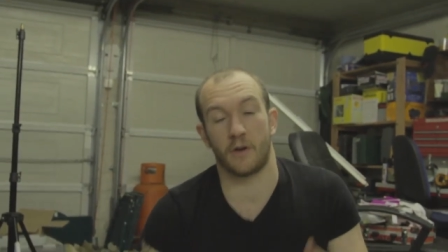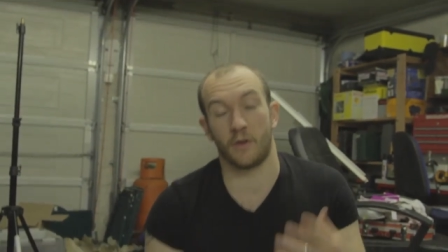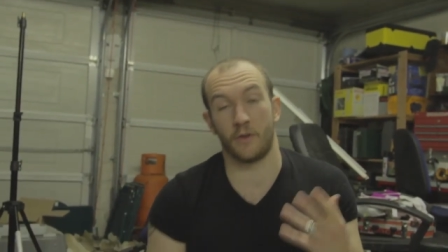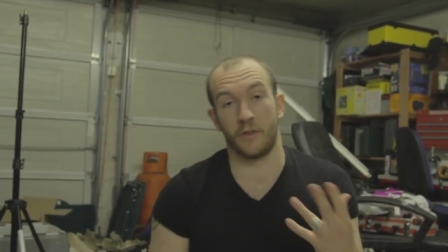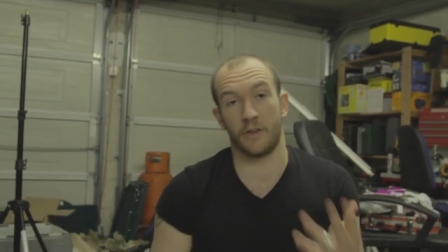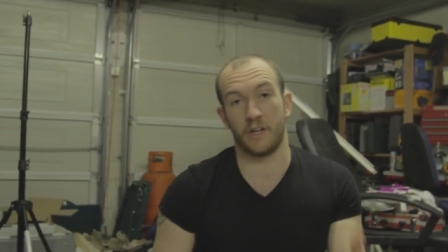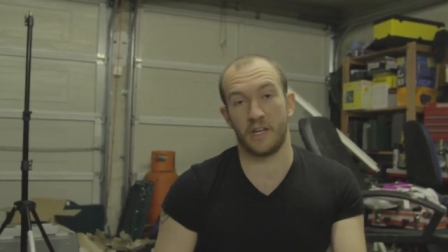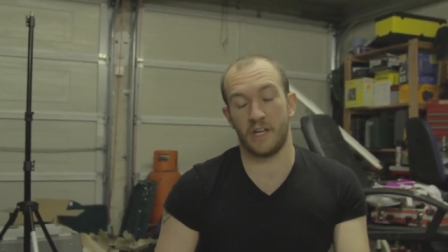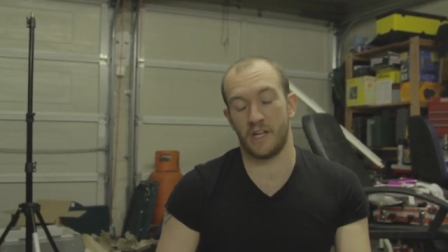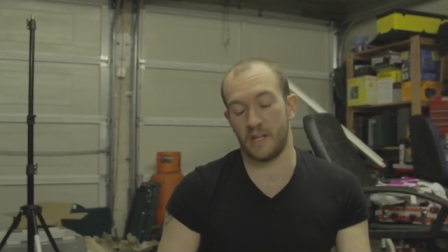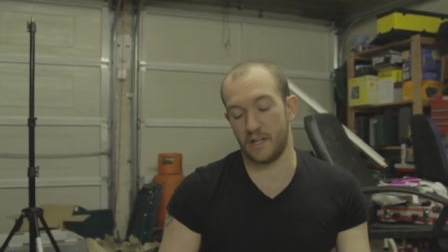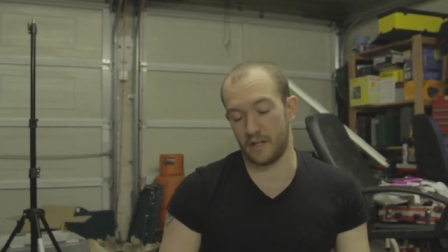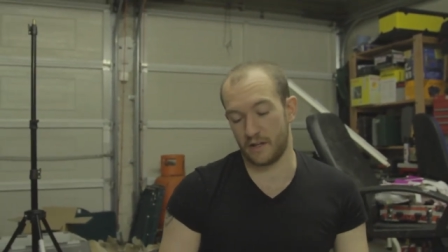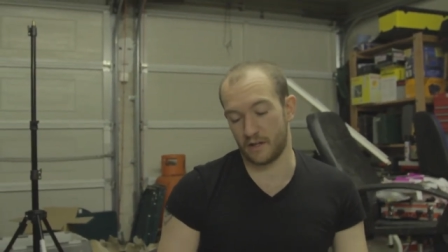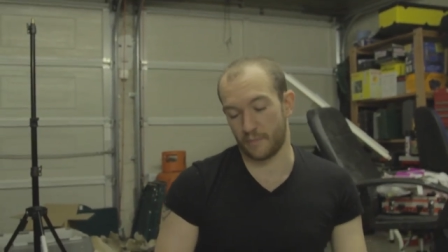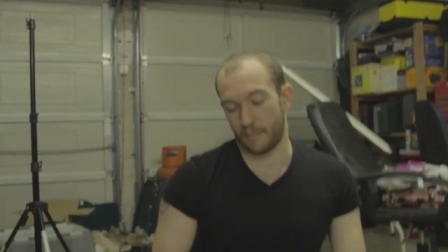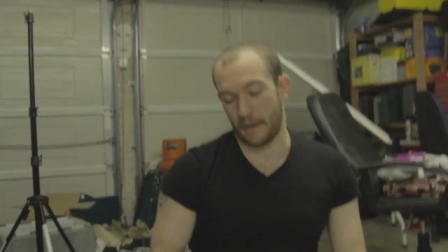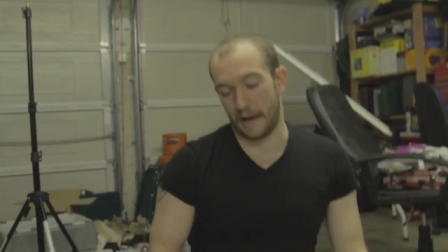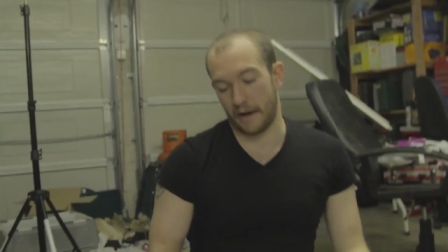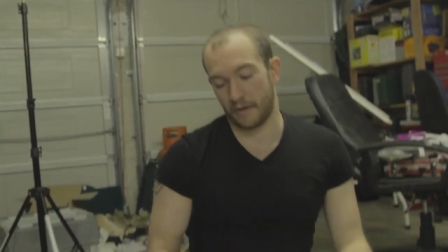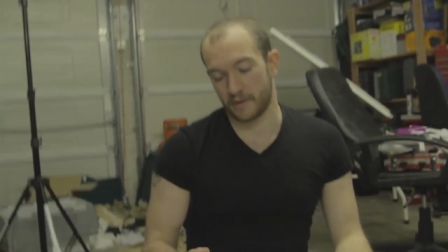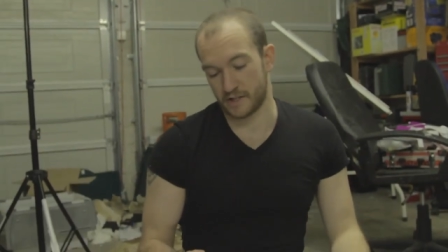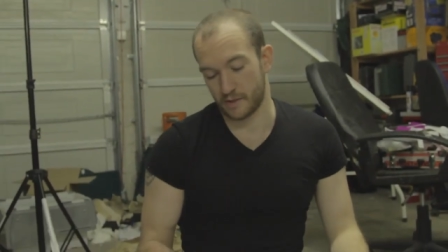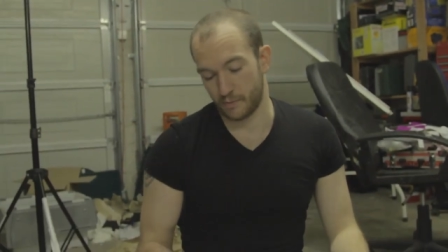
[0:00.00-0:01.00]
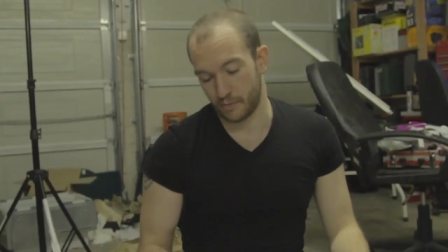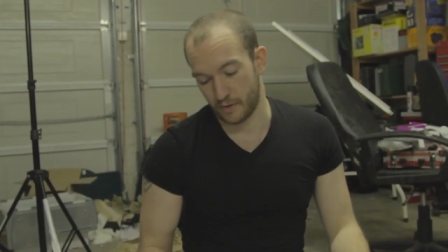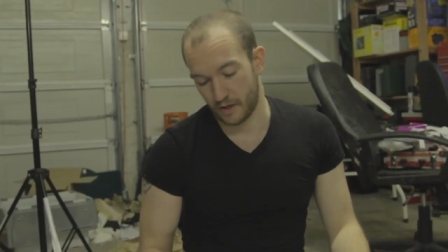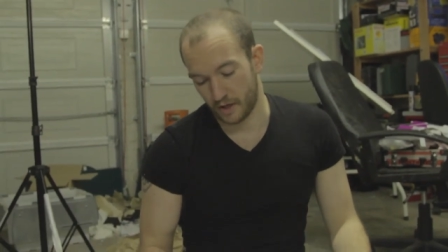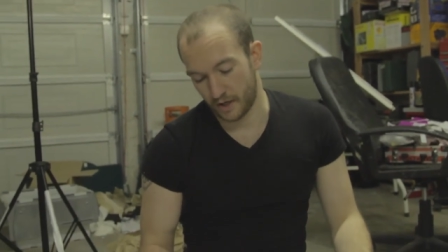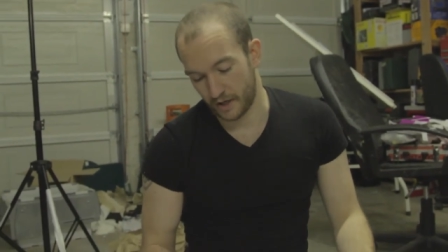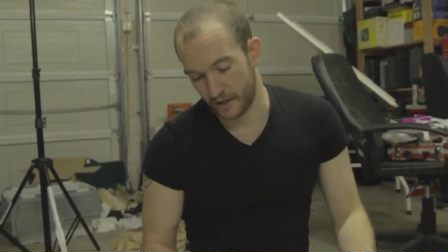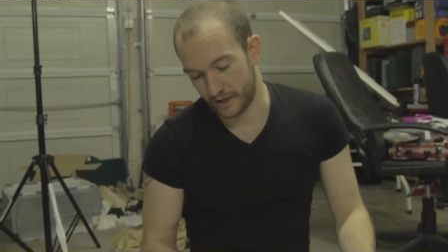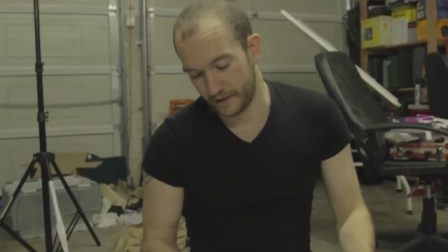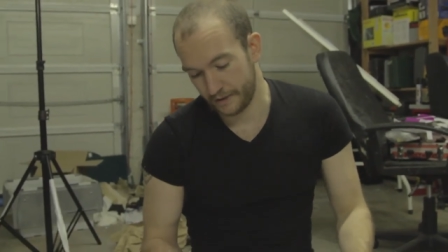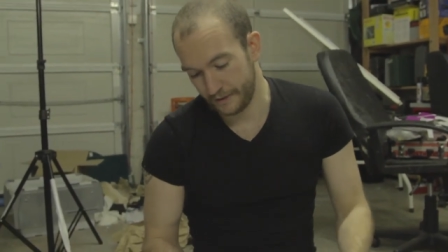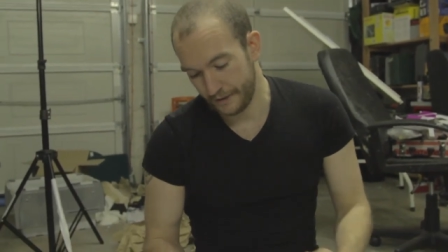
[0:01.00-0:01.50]
on the power
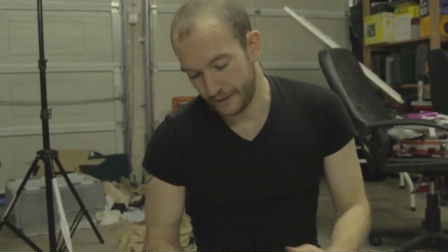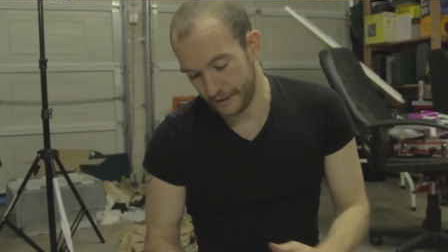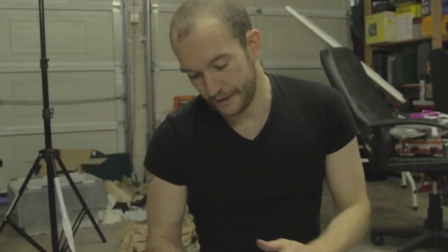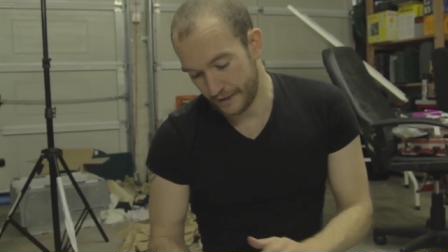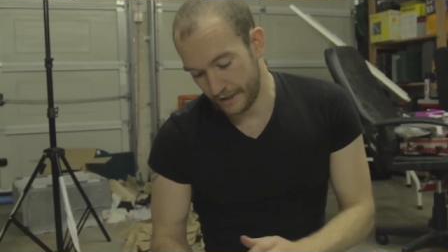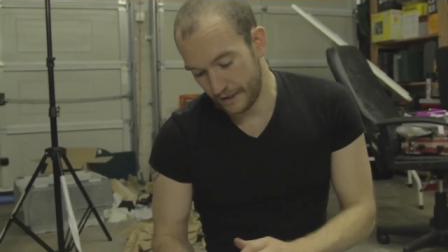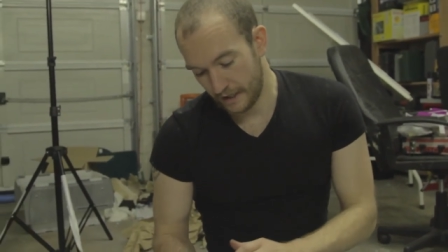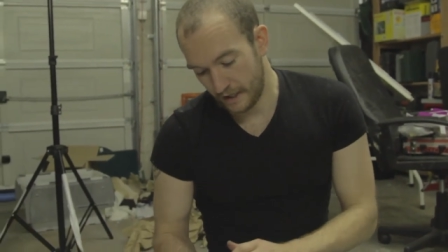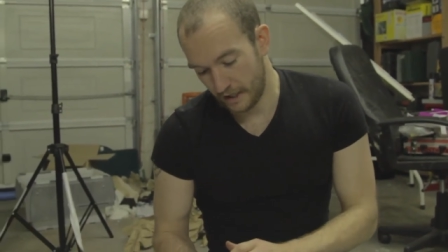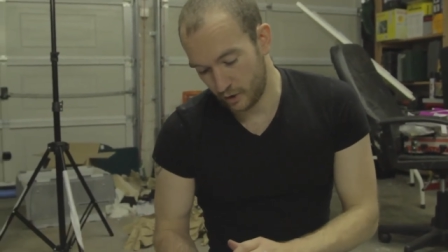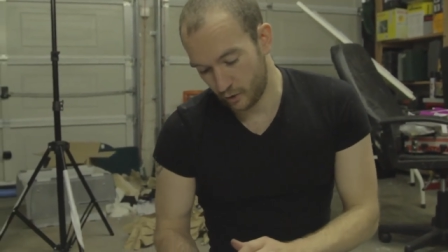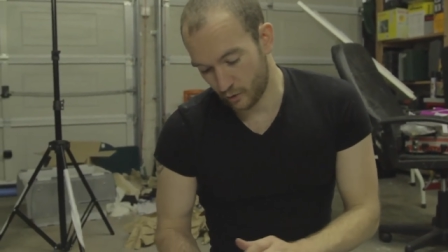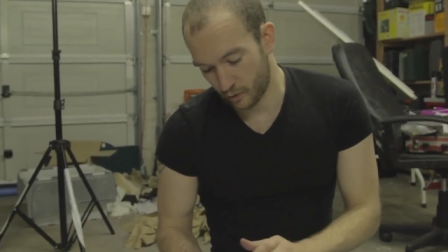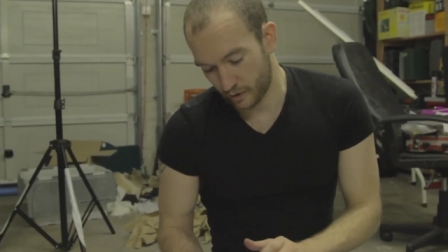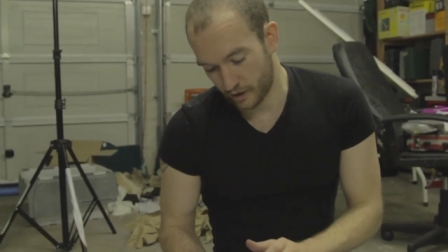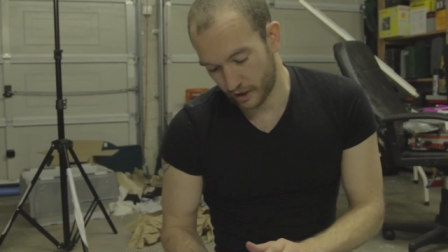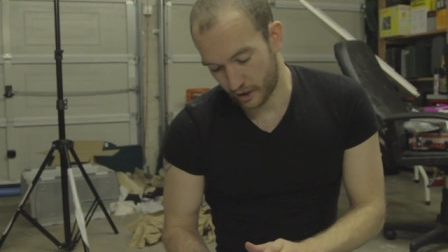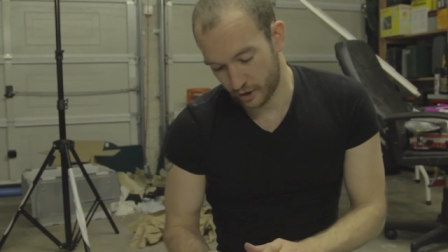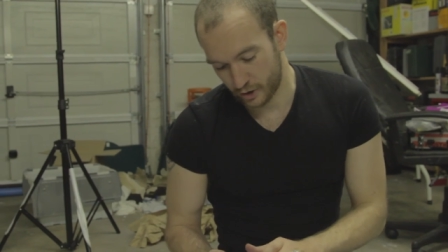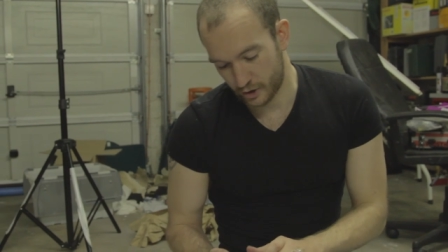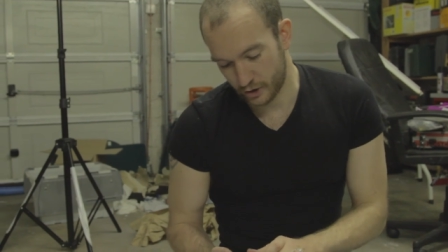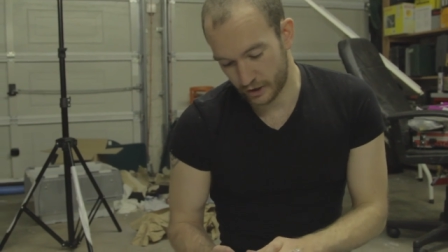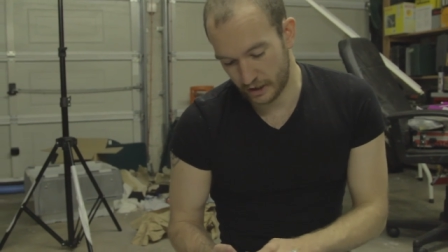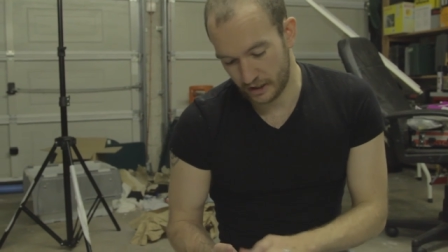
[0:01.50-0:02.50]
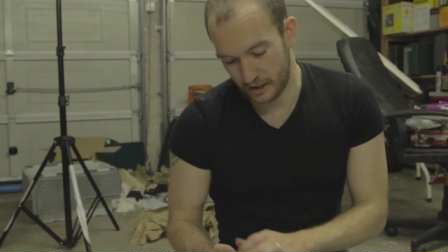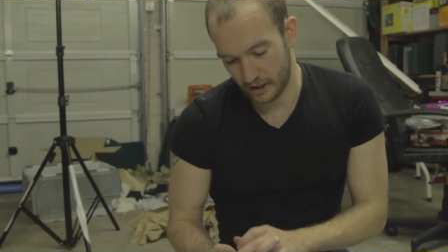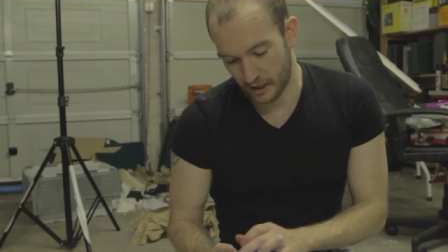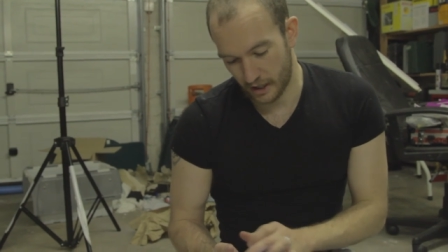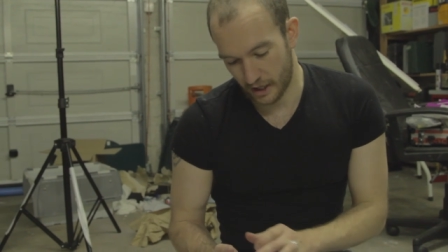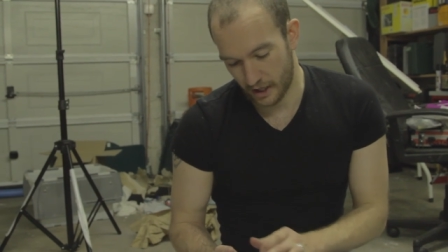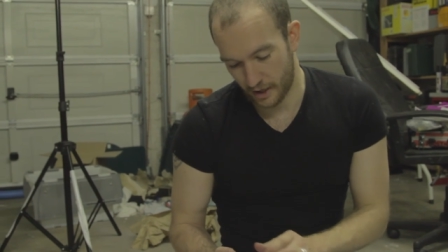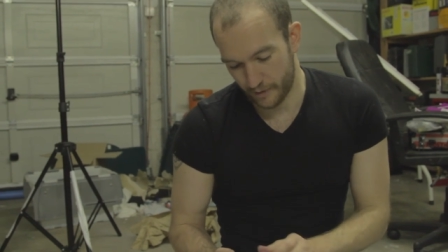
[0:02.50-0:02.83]
supply in your country,